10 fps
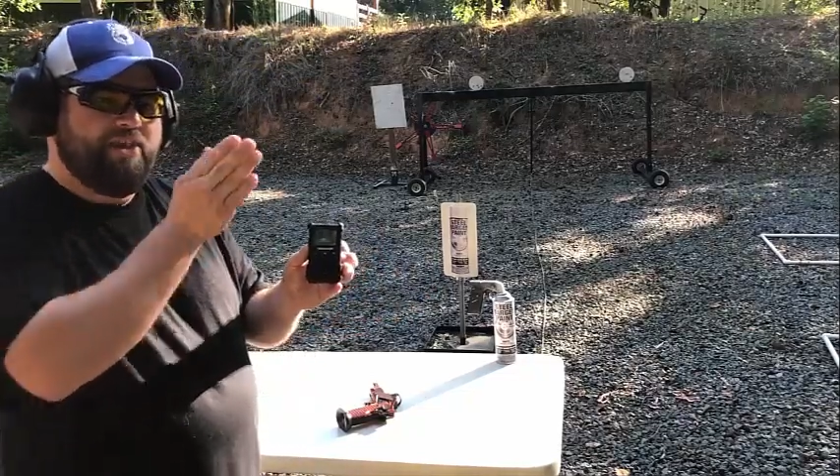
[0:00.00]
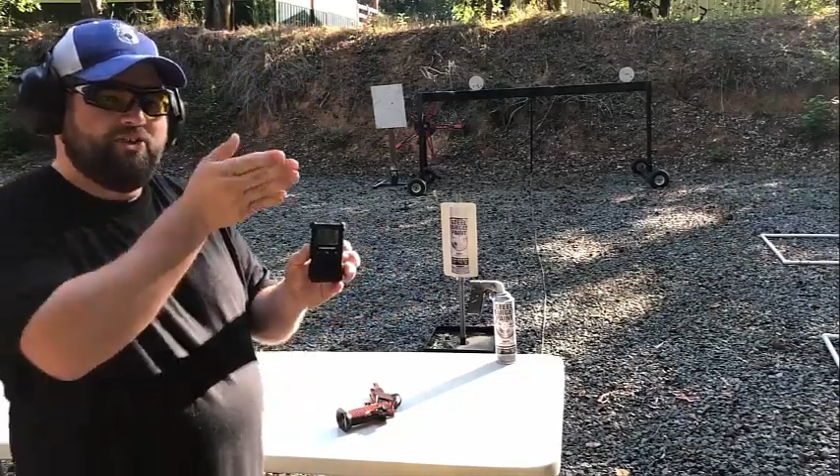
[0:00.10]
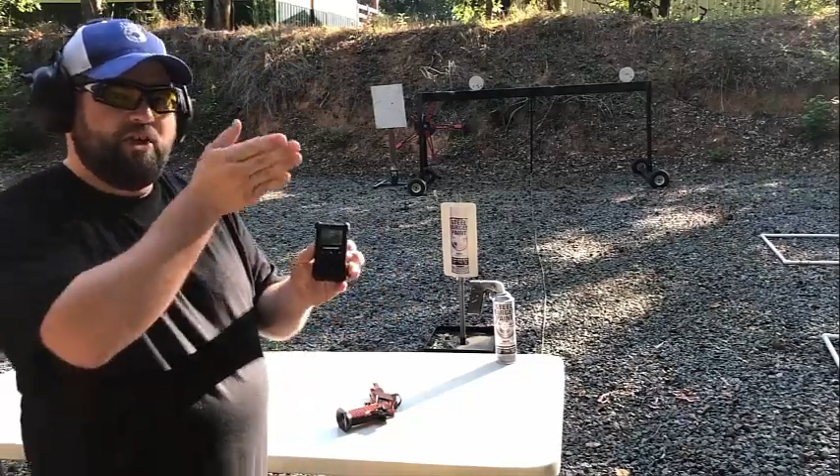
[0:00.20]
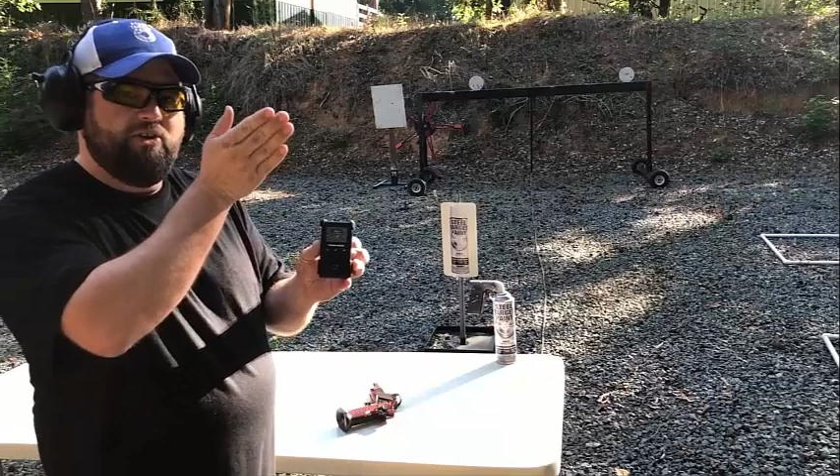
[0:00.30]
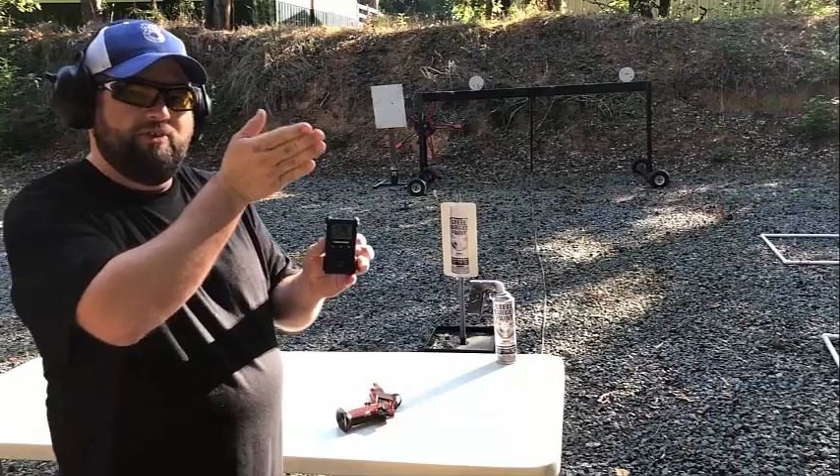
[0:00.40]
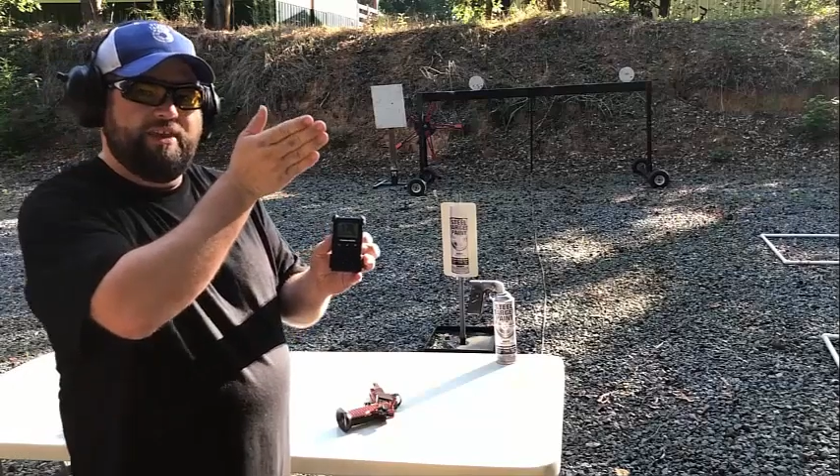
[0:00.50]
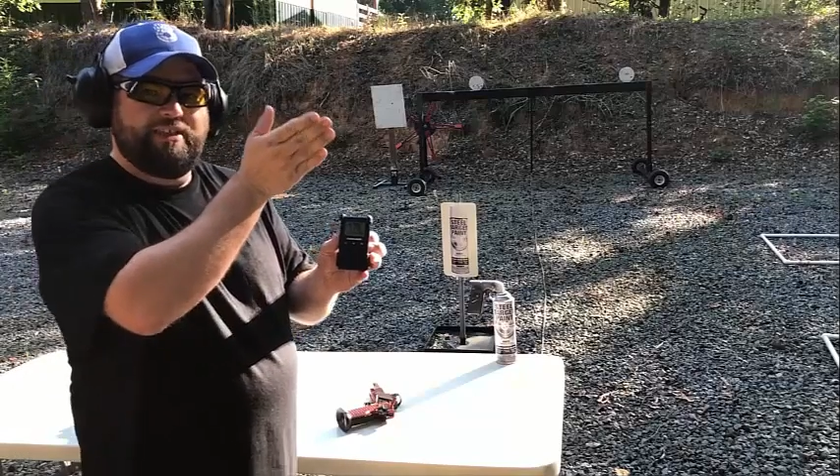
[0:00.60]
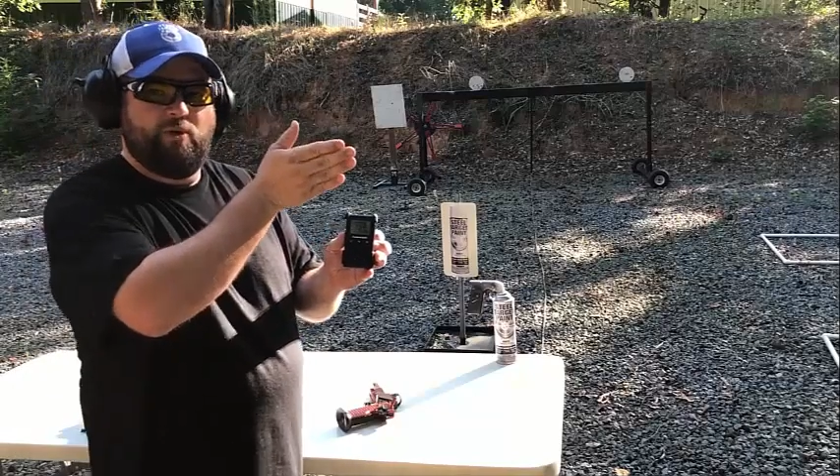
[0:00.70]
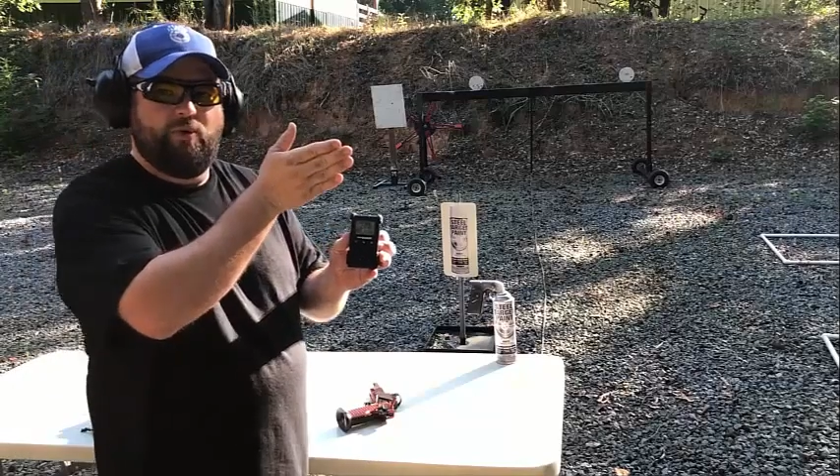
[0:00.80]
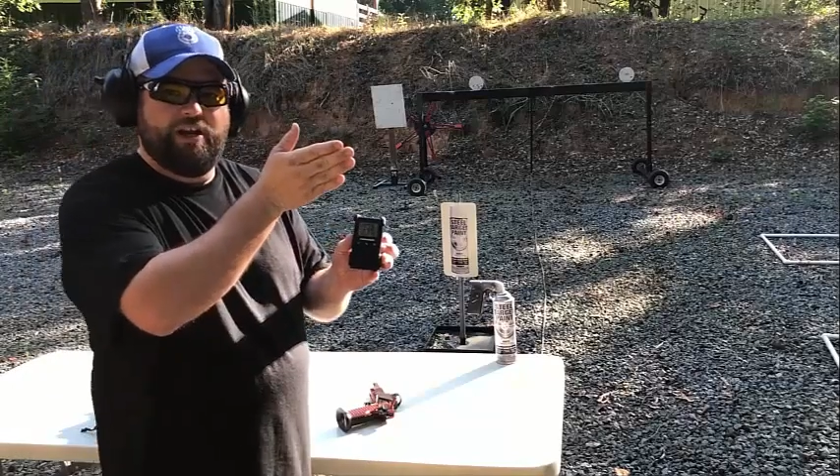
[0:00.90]
So I knew that
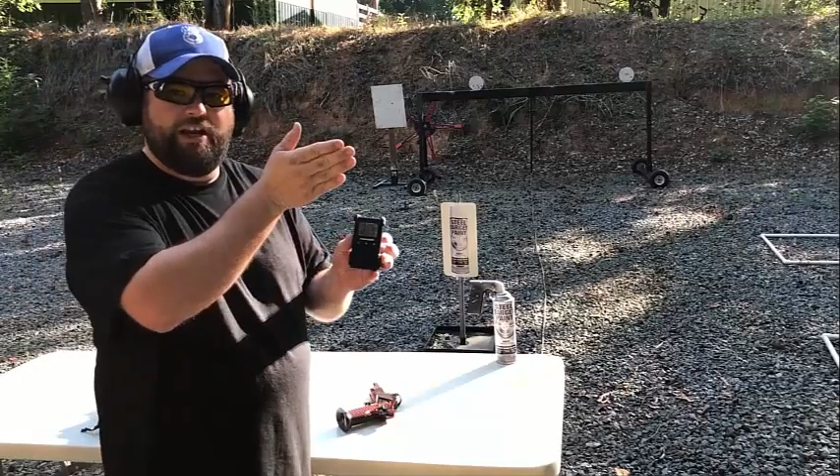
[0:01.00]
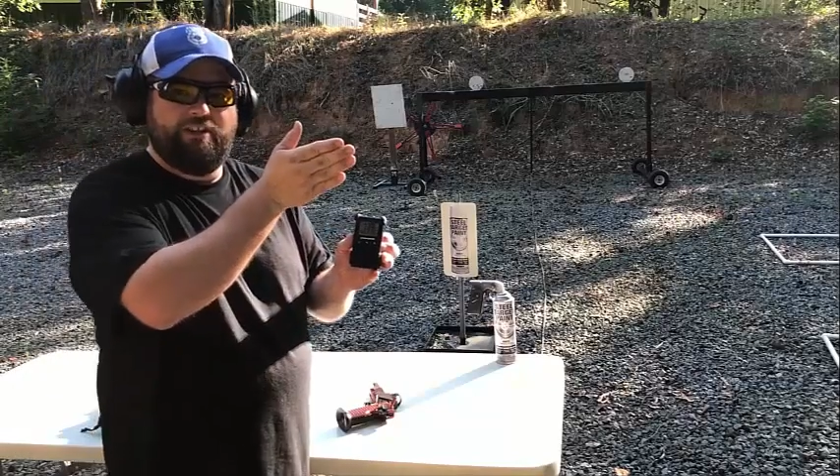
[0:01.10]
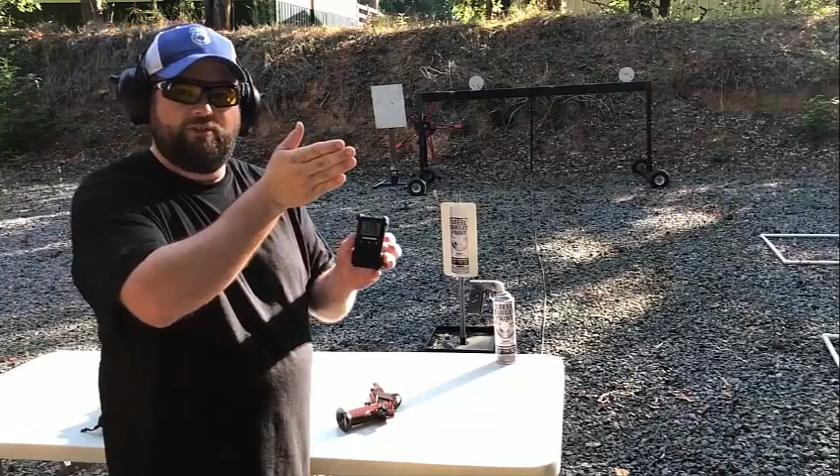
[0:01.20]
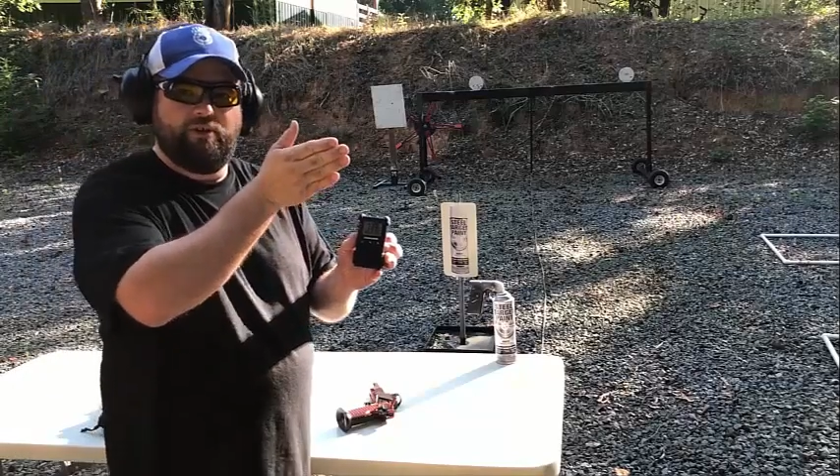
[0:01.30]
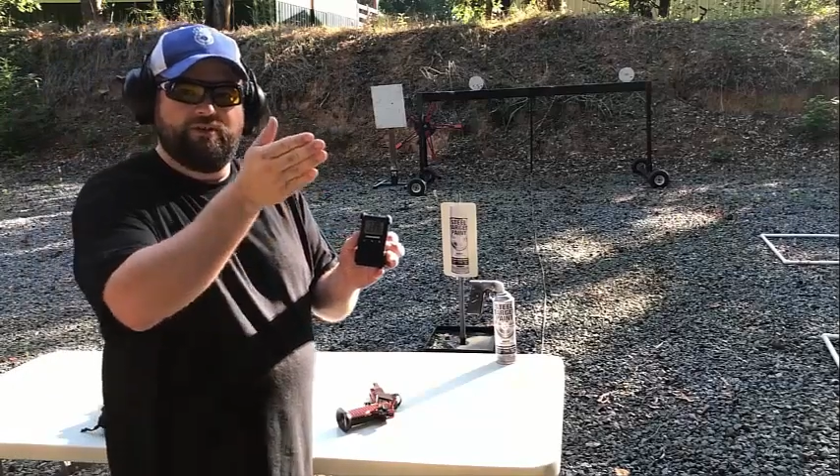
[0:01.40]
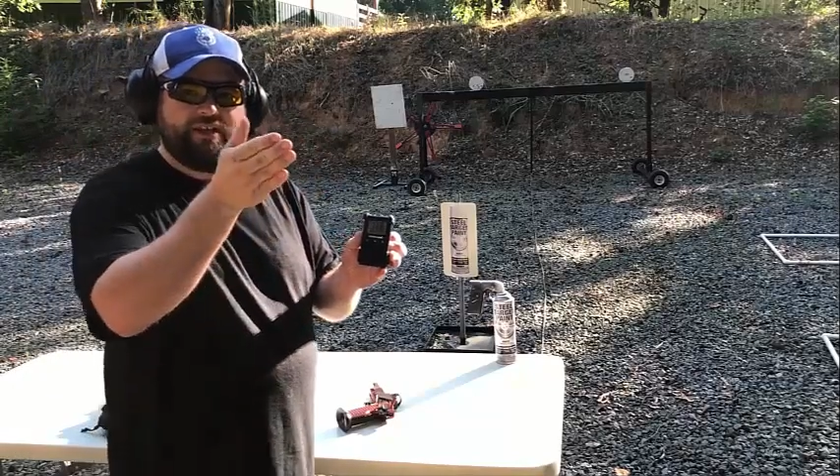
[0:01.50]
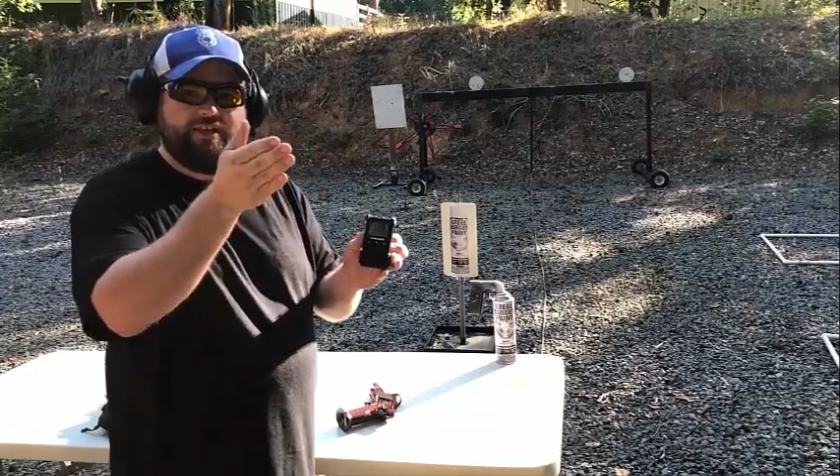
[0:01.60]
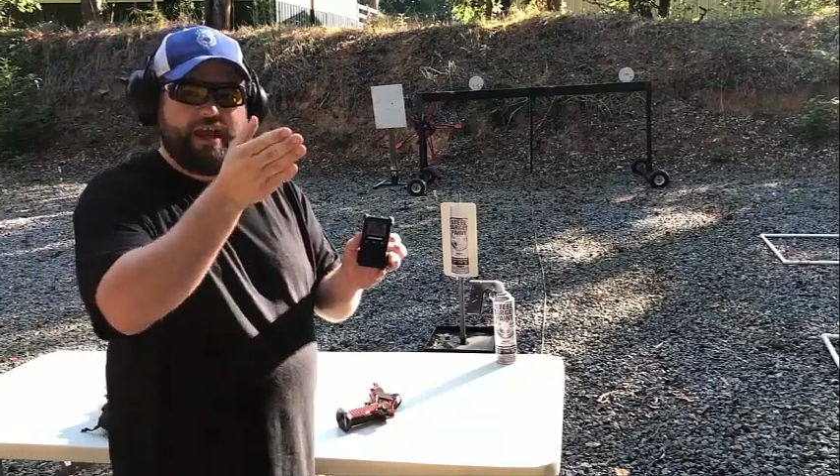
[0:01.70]
183 was in